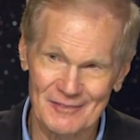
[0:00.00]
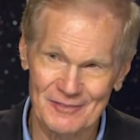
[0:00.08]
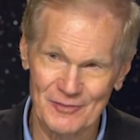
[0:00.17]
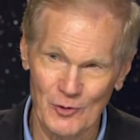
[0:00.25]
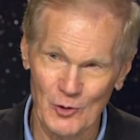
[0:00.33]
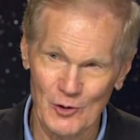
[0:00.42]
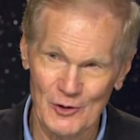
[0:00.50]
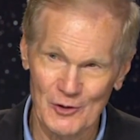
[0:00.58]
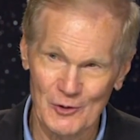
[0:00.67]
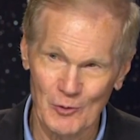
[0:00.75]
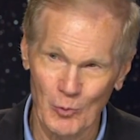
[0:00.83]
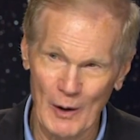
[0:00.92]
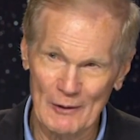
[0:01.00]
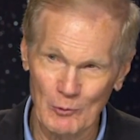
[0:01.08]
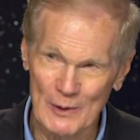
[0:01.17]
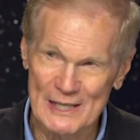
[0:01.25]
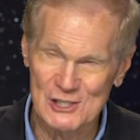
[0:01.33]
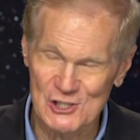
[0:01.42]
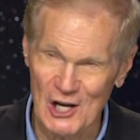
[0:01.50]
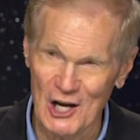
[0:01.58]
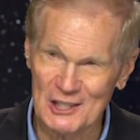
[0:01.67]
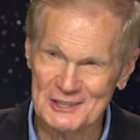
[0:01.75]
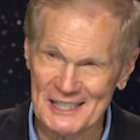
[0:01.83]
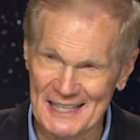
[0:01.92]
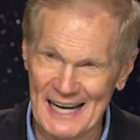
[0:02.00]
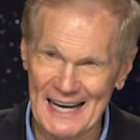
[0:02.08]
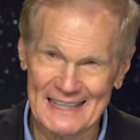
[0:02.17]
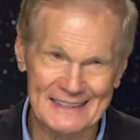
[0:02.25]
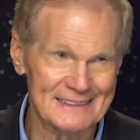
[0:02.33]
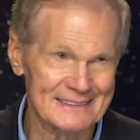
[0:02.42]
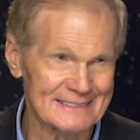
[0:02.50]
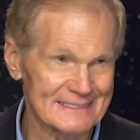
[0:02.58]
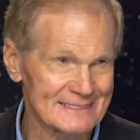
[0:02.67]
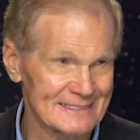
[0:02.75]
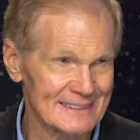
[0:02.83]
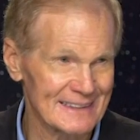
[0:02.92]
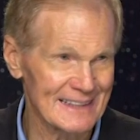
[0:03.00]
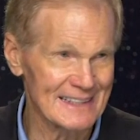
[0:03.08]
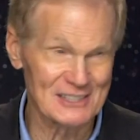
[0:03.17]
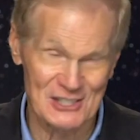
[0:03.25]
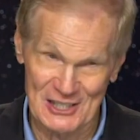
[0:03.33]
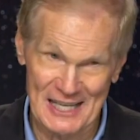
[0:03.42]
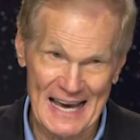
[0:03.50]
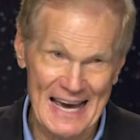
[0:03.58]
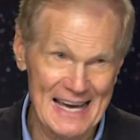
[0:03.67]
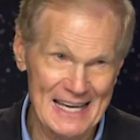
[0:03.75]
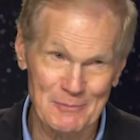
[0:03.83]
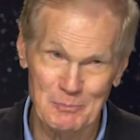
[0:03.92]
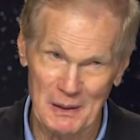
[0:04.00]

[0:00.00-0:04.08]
for what we saw tonight, it's an A+.